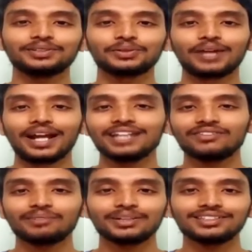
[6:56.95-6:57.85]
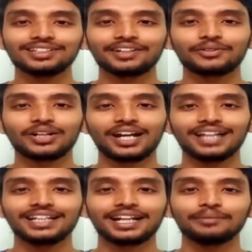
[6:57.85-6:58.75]
So 95 plus, I would
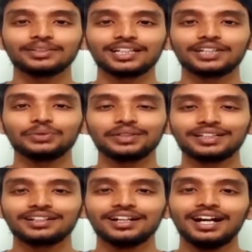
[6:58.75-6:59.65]
highly recommend that you hit